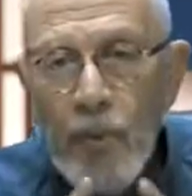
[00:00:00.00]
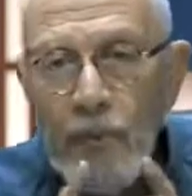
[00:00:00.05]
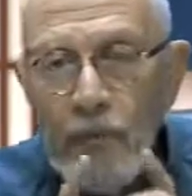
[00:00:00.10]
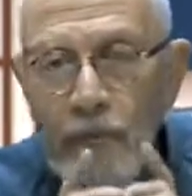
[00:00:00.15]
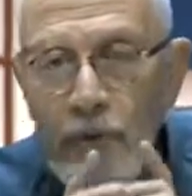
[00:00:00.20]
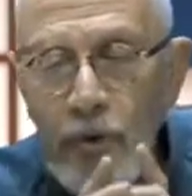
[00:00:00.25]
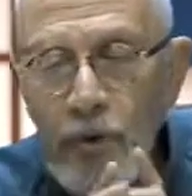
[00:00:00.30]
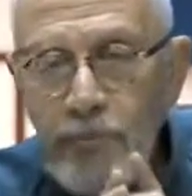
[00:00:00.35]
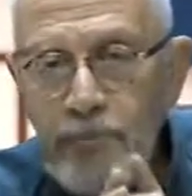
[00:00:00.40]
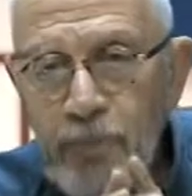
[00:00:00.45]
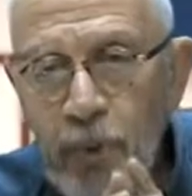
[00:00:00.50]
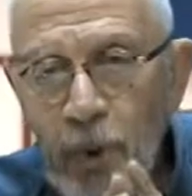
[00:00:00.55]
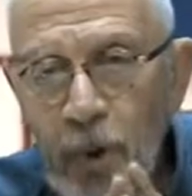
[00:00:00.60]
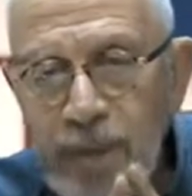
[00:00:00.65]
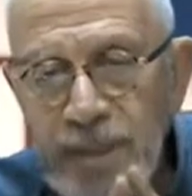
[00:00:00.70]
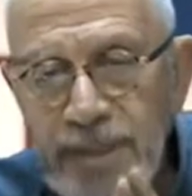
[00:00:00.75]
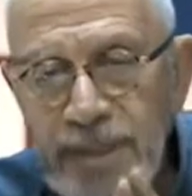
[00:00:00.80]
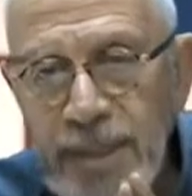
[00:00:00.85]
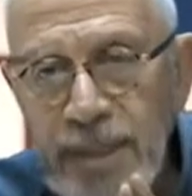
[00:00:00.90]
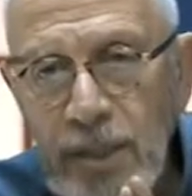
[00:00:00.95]
Food
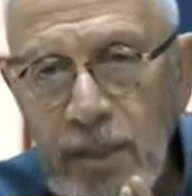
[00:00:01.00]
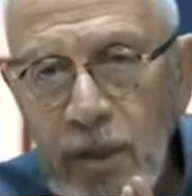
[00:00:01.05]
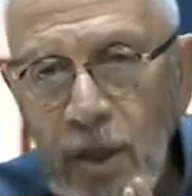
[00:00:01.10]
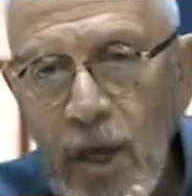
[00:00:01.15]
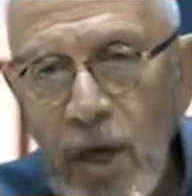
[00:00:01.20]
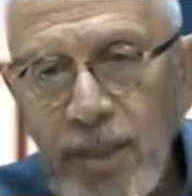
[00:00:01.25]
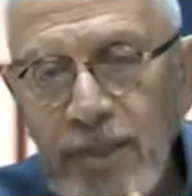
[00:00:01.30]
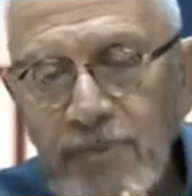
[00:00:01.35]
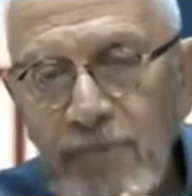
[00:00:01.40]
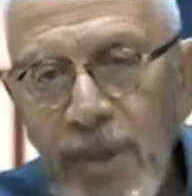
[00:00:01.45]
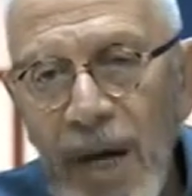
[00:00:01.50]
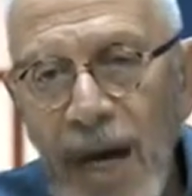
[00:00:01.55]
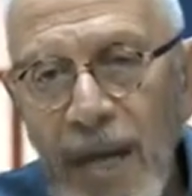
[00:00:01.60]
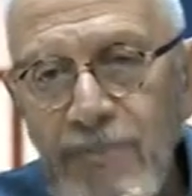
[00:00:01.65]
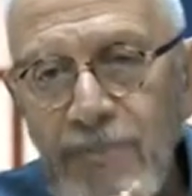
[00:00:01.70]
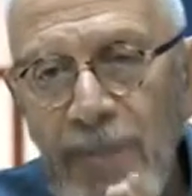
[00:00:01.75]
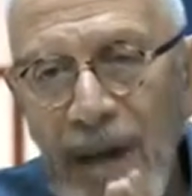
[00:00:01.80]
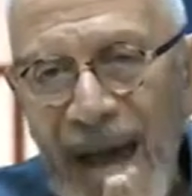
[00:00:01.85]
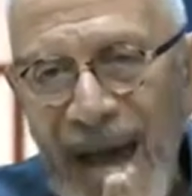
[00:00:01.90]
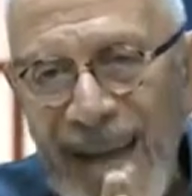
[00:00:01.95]
poisoning caused by
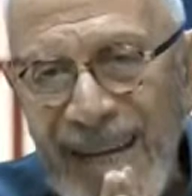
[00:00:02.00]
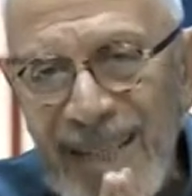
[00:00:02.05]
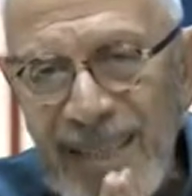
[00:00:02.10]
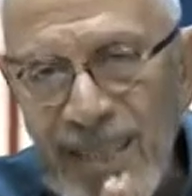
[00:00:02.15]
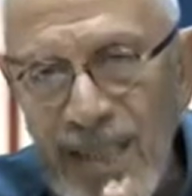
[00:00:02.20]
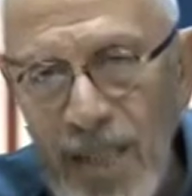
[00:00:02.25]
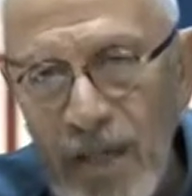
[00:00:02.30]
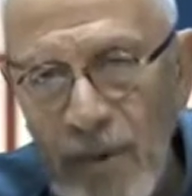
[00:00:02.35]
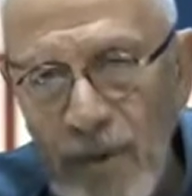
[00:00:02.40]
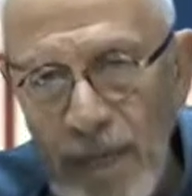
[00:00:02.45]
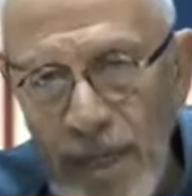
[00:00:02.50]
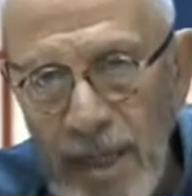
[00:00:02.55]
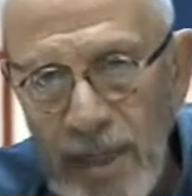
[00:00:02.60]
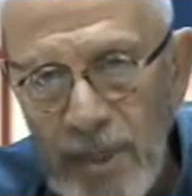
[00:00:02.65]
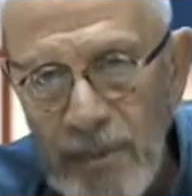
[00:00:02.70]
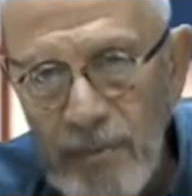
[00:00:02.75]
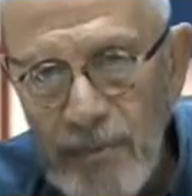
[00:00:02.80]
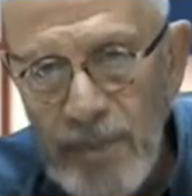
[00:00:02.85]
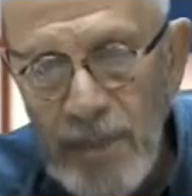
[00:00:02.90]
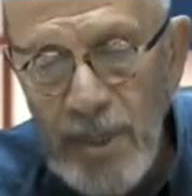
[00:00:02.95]

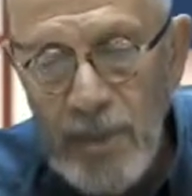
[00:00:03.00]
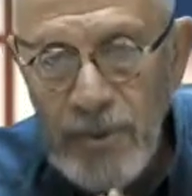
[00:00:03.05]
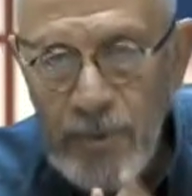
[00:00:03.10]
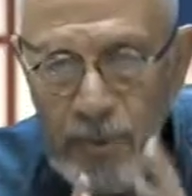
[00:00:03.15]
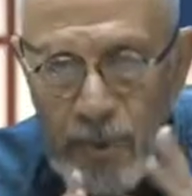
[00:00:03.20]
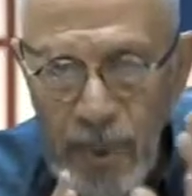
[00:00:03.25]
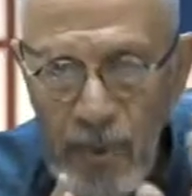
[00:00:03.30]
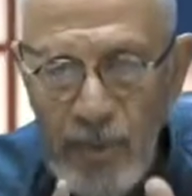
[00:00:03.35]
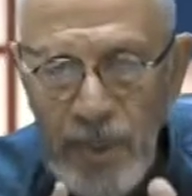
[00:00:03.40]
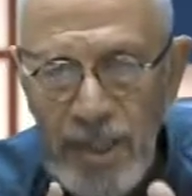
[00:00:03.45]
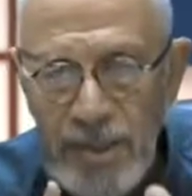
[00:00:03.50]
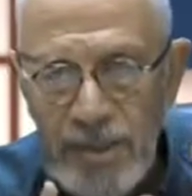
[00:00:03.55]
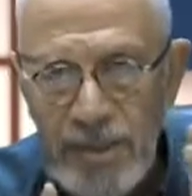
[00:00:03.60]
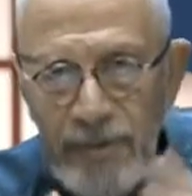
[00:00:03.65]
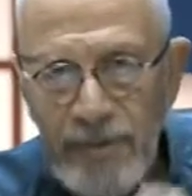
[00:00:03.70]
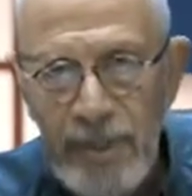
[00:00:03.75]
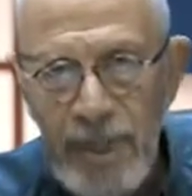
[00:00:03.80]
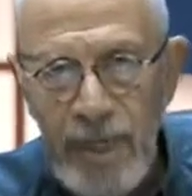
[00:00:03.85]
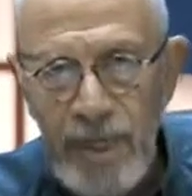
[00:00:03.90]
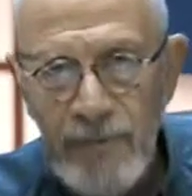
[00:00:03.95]
bacteria. There are three ways
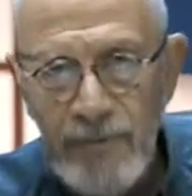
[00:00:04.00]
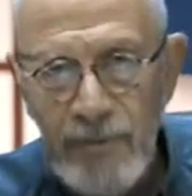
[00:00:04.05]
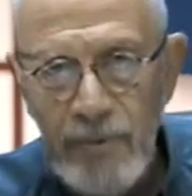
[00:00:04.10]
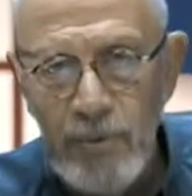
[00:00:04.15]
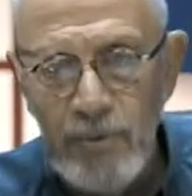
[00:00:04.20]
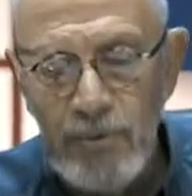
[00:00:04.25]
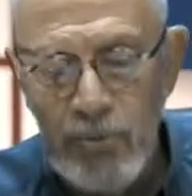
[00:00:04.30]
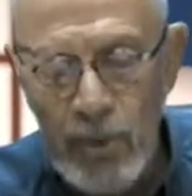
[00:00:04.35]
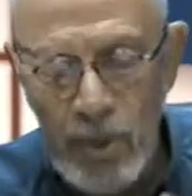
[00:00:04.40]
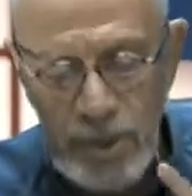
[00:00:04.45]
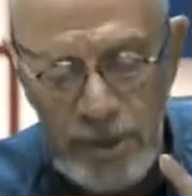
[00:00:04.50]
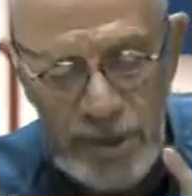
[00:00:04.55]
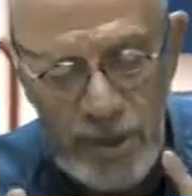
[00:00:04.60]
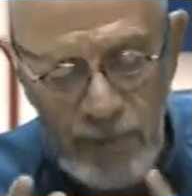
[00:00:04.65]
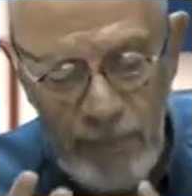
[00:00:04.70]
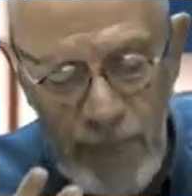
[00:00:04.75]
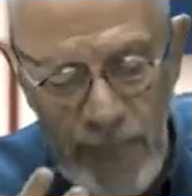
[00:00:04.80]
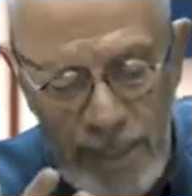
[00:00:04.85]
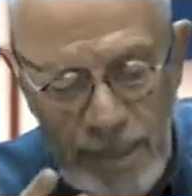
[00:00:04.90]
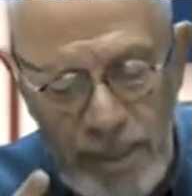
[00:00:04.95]
of getting food
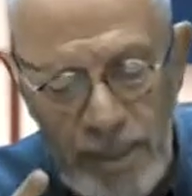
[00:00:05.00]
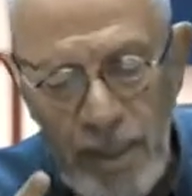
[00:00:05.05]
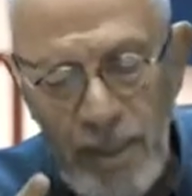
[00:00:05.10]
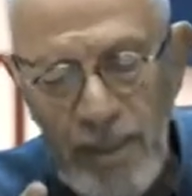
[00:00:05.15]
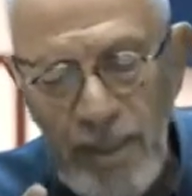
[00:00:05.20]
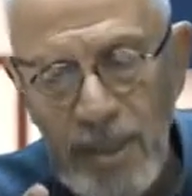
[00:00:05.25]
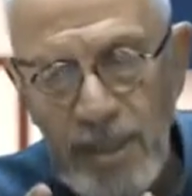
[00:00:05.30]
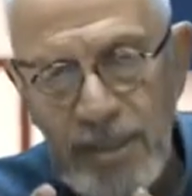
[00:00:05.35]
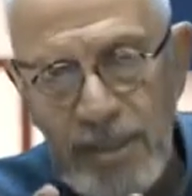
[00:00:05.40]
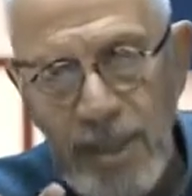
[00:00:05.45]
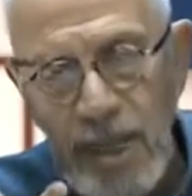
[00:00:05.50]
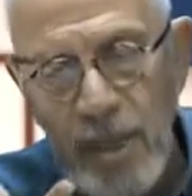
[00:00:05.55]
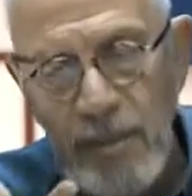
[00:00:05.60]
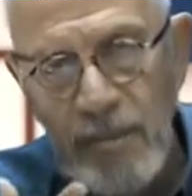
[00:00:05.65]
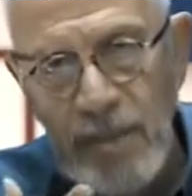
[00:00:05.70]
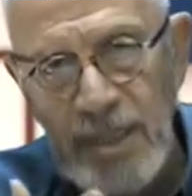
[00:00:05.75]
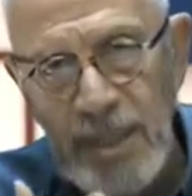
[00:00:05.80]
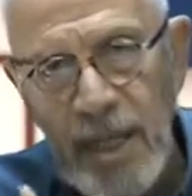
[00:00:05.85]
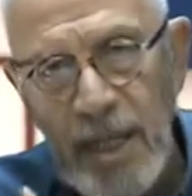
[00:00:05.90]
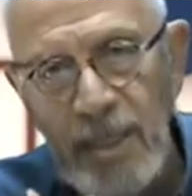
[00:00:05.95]
poisoning, bacteria,
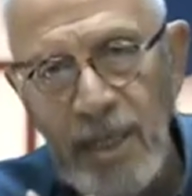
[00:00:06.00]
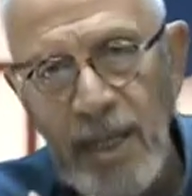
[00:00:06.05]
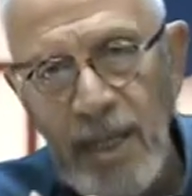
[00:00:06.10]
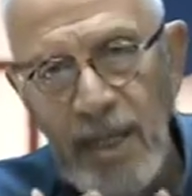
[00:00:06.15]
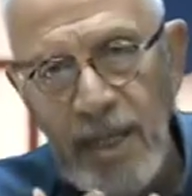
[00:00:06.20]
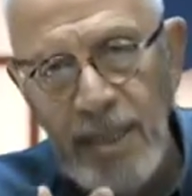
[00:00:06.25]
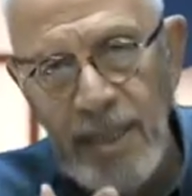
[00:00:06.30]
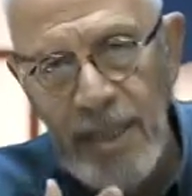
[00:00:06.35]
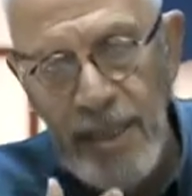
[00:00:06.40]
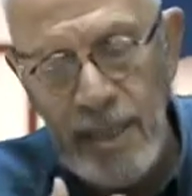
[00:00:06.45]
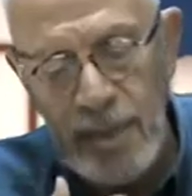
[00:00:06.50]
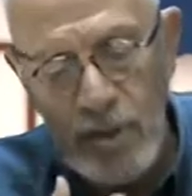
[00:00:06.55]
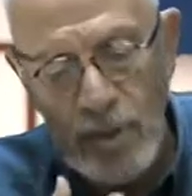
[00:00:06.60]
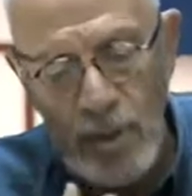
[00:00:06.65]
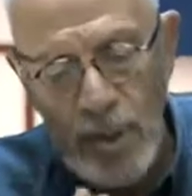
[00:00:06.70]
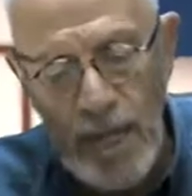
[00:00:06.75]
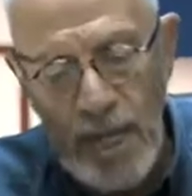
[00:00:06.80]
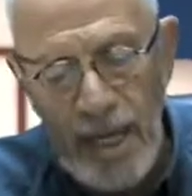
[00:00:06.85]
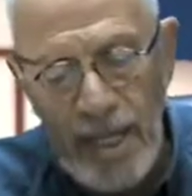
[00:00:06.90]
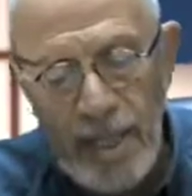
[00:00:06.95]
salmonella, and E.
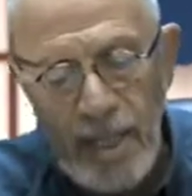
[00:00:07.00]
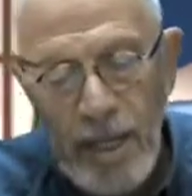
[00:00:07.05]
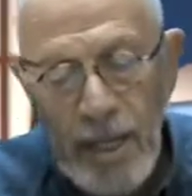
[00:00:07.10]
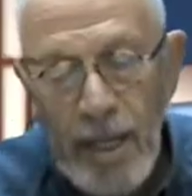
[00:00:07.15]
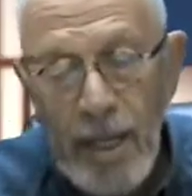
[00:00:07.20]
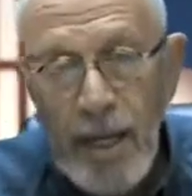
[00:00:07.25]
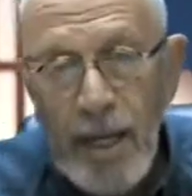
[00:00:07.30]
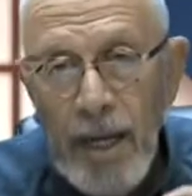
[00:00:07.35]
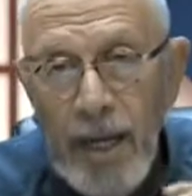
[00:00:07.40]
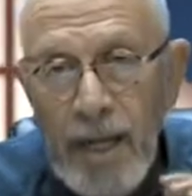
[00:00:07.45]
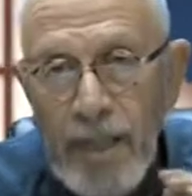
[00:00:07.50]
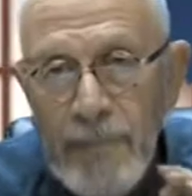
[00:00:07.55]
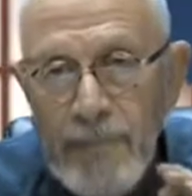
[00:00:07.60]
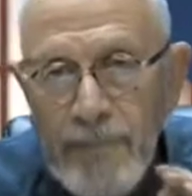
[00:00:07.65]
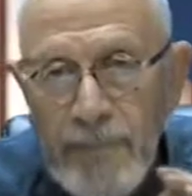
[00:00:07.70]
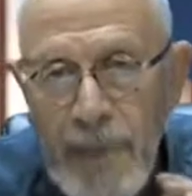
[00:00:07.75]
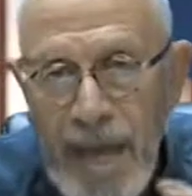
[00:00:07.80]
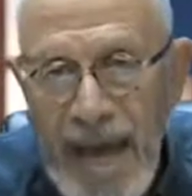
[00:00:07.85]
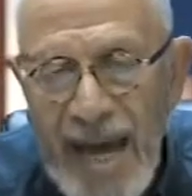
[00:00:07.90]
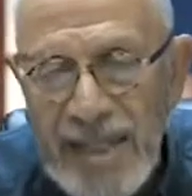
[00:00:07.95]
coli.
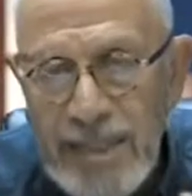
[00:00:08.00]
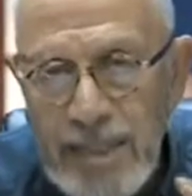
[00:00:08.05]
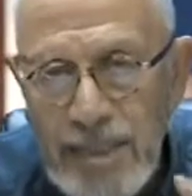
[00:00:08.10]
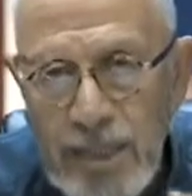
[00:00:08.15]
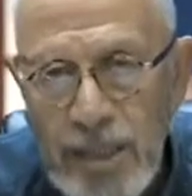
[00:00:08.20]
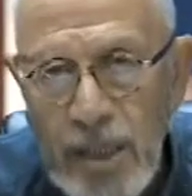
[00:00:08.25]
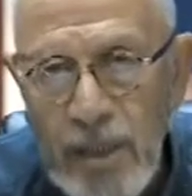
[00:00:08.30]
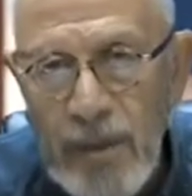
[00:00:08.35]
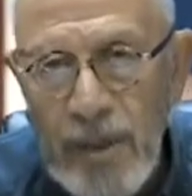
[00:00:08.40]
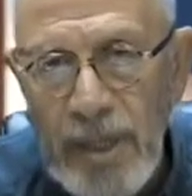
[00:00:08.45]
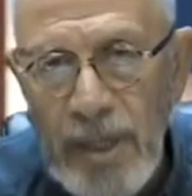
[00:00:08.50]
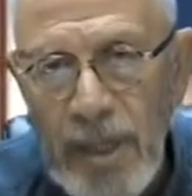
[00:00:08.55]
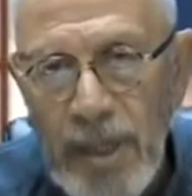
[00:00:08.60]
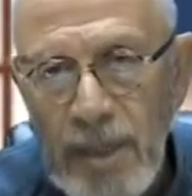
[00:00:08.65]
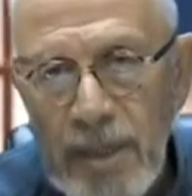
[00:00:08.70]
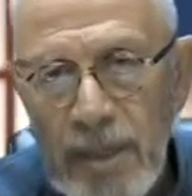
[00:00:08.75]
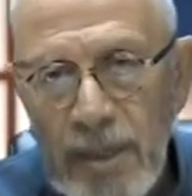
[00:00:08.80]
Bacteria